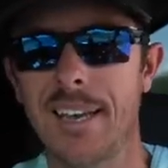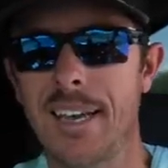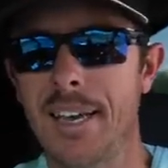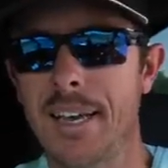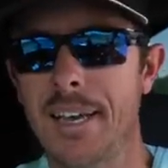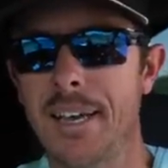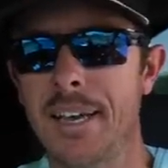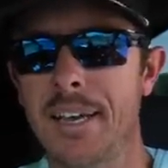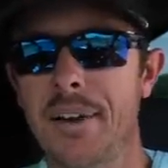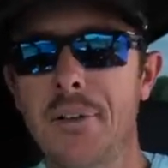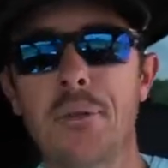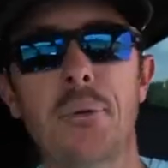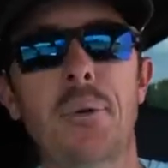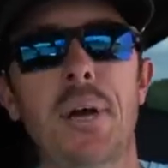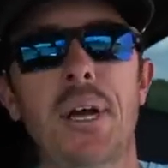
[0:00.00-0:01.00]
And
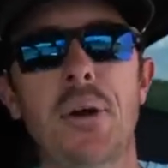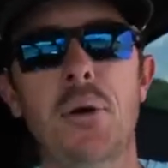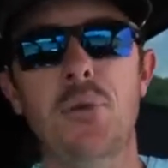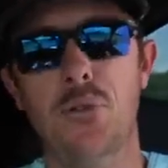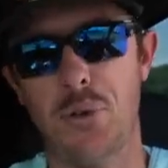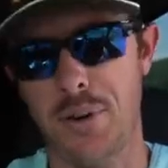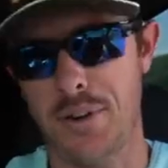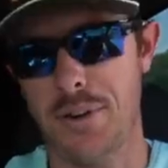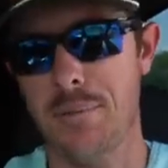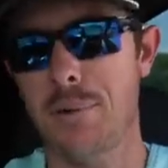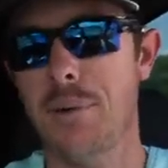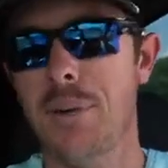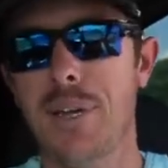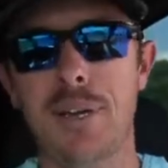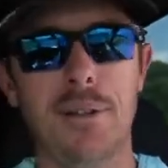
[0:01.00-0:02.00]
on the way over, I'm
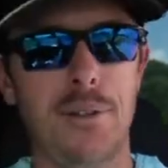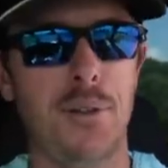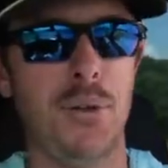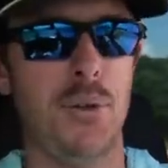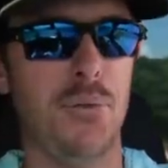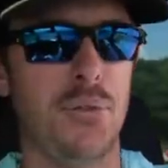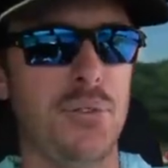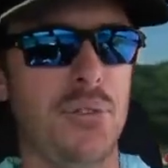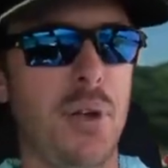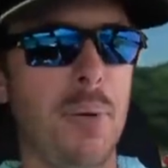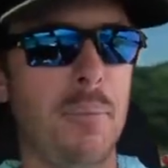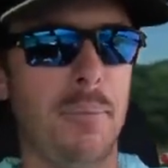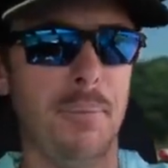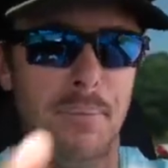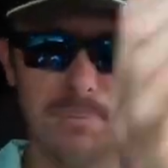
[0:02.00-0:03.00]
gonna get a little
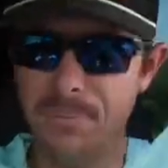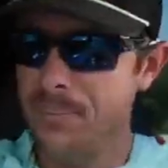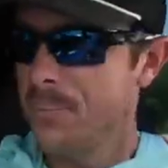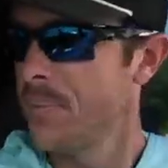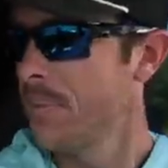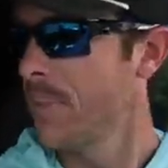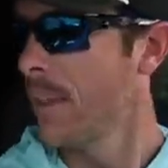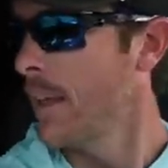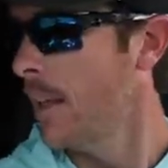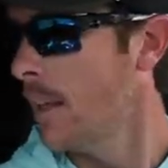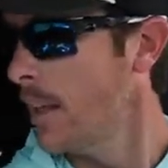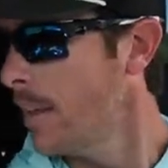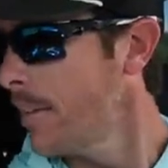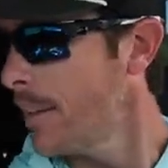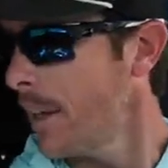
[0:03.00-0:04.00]
something
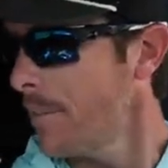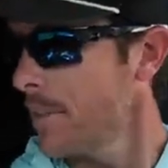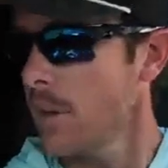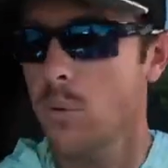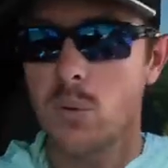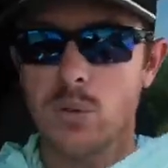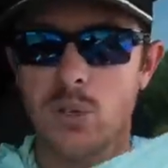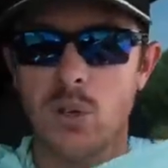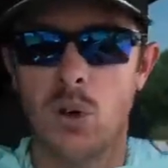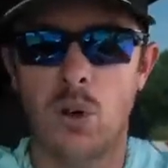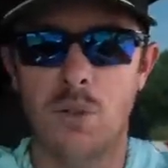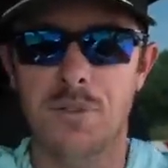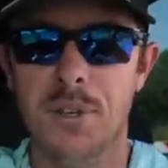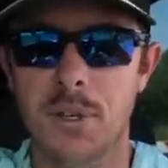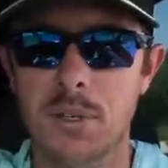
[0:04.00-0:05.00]
that I think will
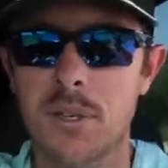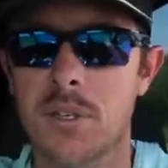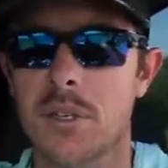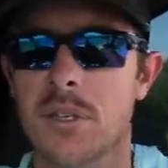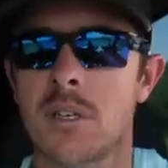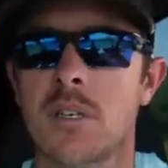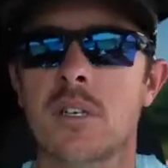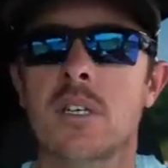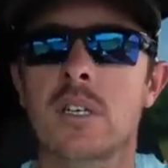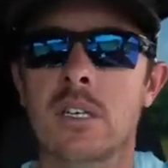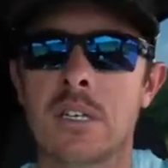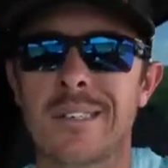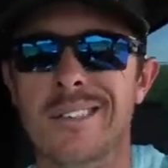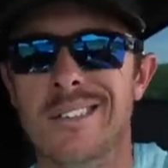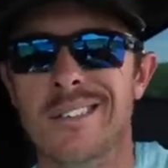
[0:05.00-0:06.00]
solve this
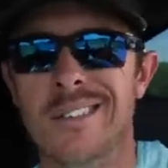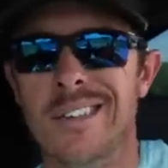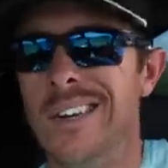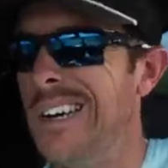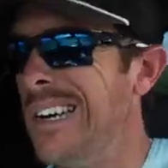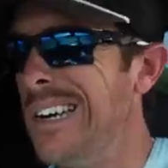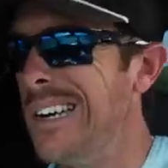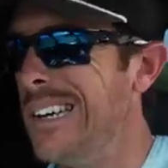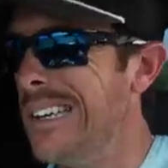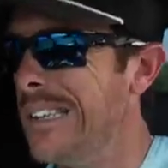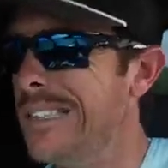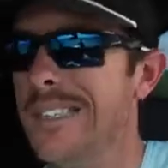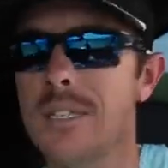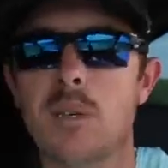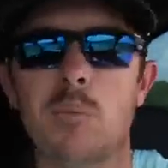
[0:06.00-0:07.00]
uh,
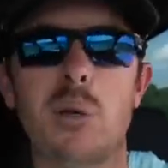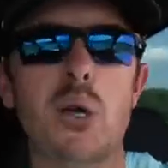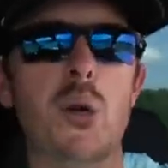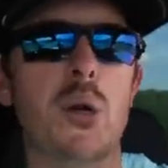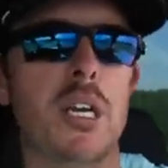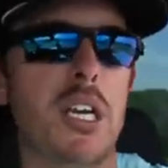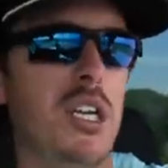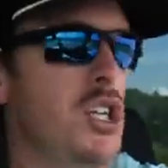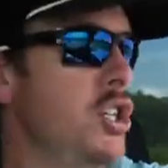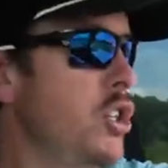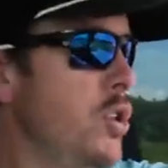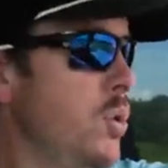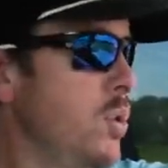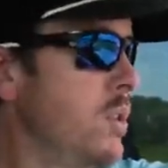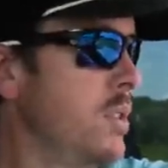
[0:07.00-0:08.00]
disappearing issue.